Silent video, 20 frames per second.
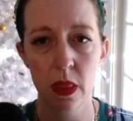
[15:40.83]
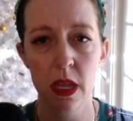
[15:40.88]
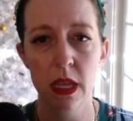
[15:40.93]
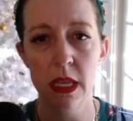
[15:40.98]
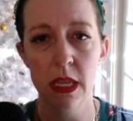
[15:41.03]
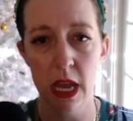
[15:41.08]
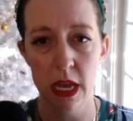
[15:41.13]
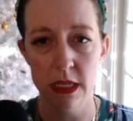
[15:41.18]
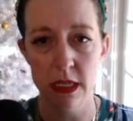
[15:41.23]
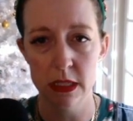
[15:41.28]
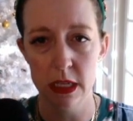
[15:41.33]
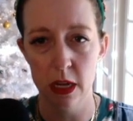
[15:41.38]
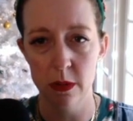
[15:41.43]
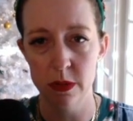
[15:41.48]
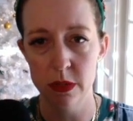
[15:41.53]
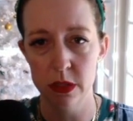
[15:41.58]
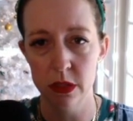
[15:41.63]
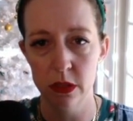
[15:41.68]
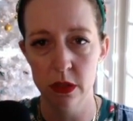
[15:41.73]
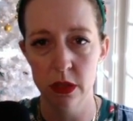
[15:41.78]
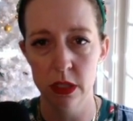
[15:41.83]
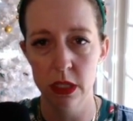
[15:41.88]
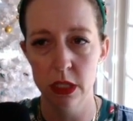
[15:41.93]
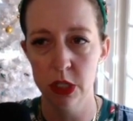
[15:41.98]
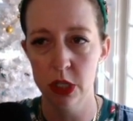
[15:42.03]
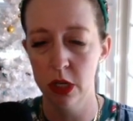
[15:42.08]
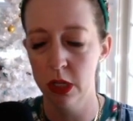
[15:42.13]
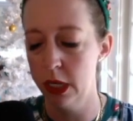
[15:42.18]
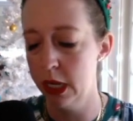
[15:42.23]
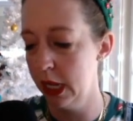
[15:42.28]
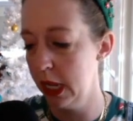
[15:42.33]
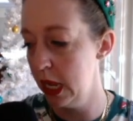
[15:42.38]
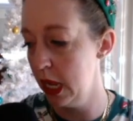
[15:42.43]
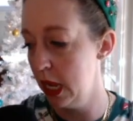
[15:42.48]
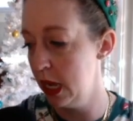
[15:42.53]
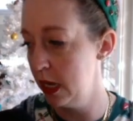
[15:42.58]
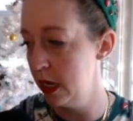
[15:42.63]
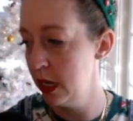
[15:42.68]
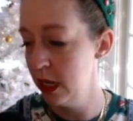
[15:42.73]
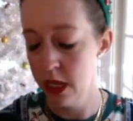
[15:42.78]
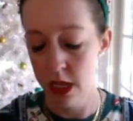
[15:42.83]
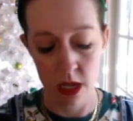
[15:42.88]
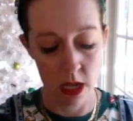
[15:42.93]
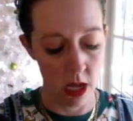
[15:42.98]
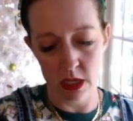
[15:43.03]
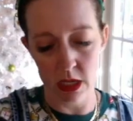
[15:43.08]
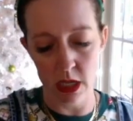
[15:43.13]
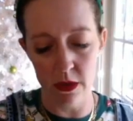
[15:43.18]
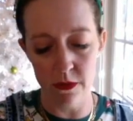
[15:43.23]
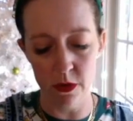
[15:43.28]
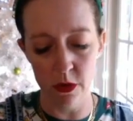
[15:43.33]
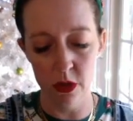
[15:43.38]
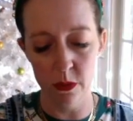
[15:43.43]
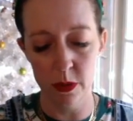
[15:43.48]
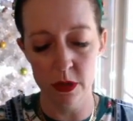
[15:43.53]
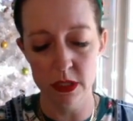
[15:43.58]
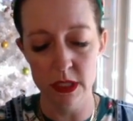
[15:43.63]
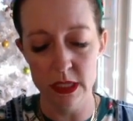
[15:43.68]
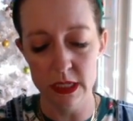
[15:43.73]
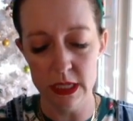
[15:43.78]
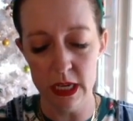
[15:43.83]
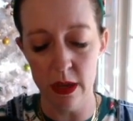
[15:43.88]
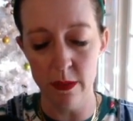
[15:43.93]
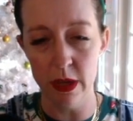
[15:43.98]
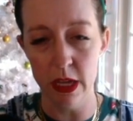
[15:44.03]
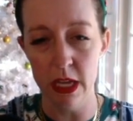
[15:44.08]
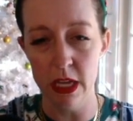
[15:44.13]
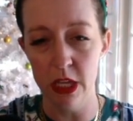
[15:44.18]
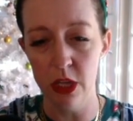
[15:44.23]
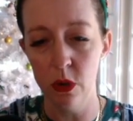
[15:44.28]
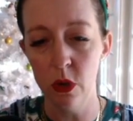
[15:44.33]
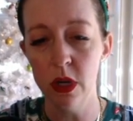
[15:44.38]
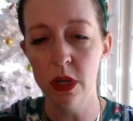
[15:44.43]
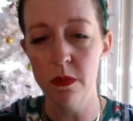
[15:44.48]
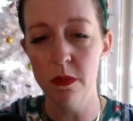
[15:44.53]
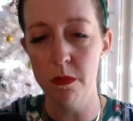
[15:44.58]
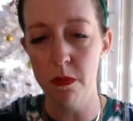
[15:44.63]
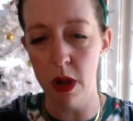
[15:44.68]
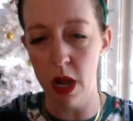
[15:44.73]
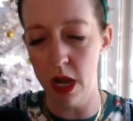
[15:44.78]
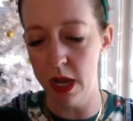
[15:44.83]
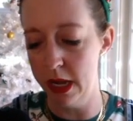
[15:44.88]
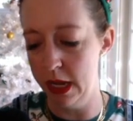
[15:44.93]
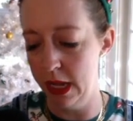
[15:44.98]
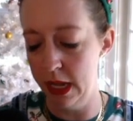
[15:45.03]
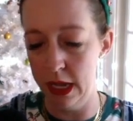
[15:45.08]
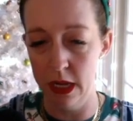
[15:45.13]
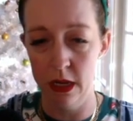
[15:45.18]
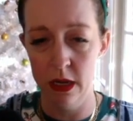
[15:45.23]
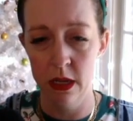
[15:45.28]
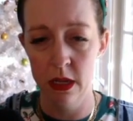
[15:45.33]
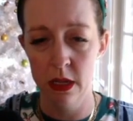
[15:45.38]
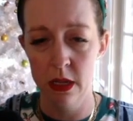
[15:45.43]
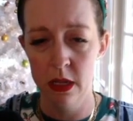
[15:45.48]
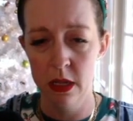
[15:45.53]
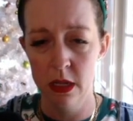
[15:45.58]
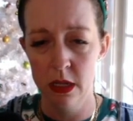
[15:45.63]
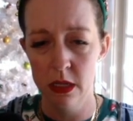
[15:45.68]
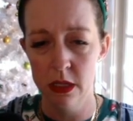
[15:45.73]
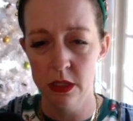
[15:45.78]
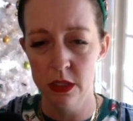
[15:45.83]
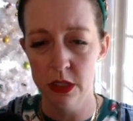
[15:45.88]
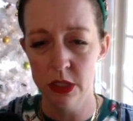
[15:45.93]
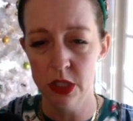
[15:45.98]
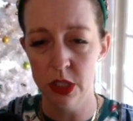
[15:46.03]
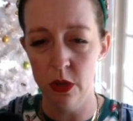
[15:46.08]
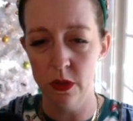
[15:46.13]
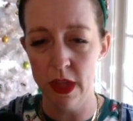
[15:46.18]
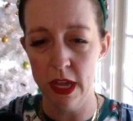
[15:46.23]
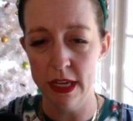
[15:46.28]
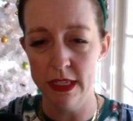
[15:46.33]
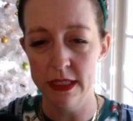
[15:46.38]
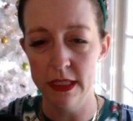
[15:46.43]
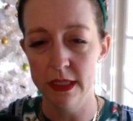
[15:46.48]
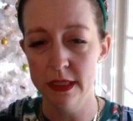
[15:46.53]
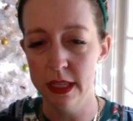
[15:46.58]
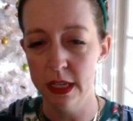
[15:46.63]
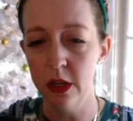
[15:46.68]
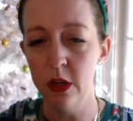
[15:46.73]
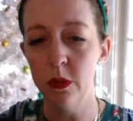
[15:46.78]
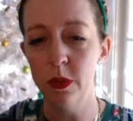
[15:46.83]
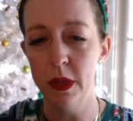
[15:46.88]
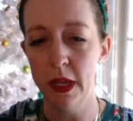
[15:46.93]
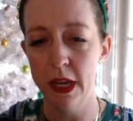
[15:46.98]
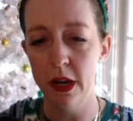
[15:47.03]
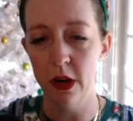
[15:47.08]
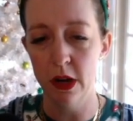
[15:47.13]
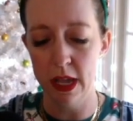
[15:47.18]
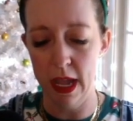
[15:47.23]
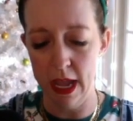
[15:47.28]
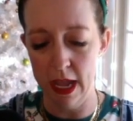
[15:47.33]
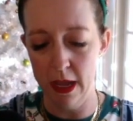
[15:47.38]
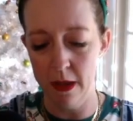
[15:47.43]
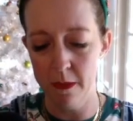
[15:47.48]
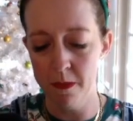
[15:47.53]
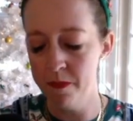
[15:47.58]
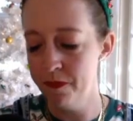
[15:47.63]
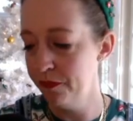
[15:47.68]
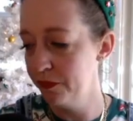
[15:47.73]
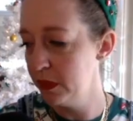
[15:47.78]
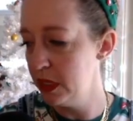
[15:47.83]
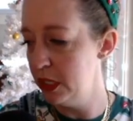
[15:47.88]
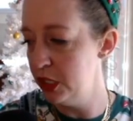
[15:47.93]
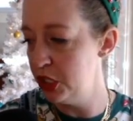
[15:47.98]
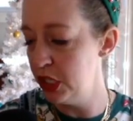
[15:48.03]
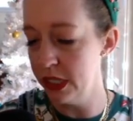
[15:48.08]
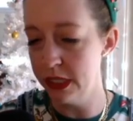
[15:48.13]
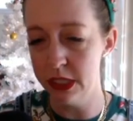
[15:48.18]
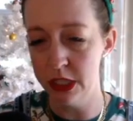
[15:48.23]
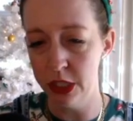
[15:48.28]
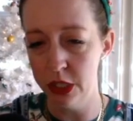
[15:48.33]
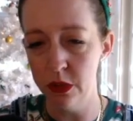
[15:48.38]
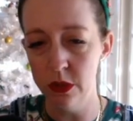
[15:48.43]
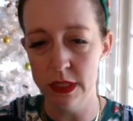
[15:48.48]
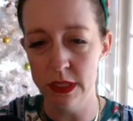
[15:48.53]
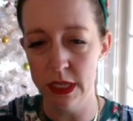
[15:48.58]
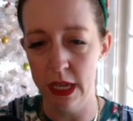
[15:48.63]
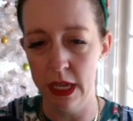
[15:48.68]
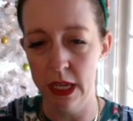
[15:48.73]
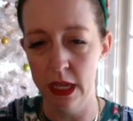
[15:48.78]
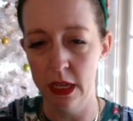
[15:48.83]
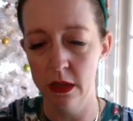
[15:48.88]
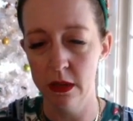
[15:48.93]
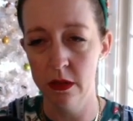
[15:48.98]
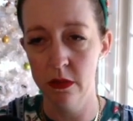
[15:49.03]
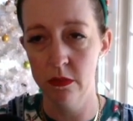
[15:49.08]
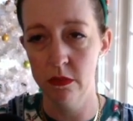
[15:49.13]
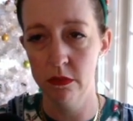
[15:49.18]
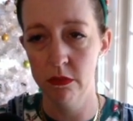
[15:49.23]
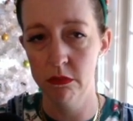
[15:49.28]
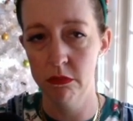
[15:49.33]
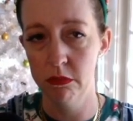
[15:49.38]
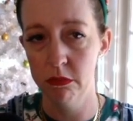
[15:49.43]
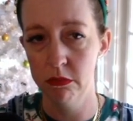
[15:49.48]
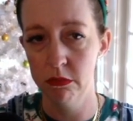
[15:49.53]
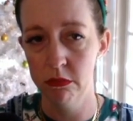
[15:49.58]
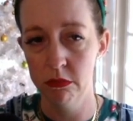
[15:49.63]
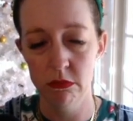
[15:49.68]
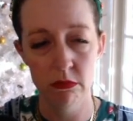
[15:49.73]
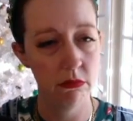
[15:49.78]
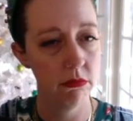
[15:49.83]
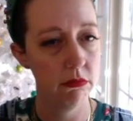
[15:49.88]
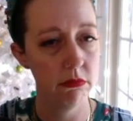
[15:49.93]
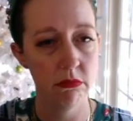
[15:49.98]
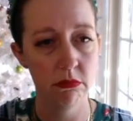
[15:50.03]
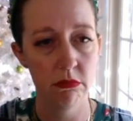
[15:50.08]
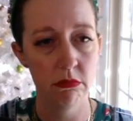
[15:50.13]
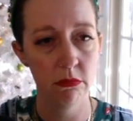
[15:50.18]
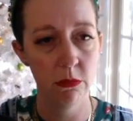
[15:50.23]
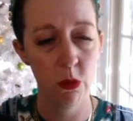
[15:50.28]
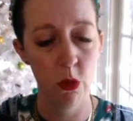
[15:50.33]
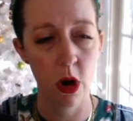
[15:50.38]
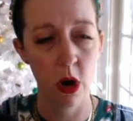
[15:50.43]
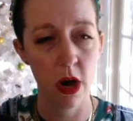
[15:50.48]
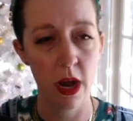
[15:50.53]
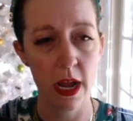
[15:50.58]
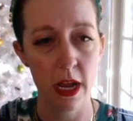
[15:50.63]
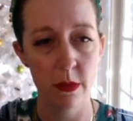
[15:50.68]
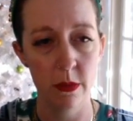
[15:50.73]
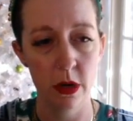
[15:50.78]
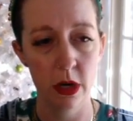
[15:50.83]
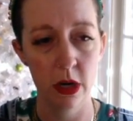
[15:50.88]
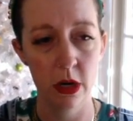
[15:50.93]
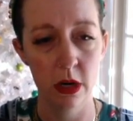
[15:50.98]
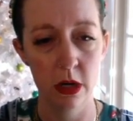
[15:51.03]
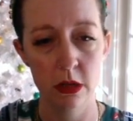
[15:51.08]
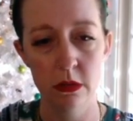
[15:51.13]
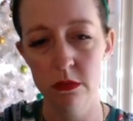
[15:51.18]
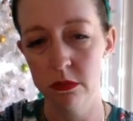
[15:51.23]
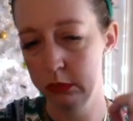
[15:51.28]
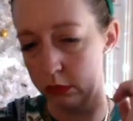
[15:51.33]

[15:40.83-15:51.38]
Yes, absolutely, Charlotte, I can. If you're the person DMing it, you could mod it so that it's a single player game, just using Warhammer.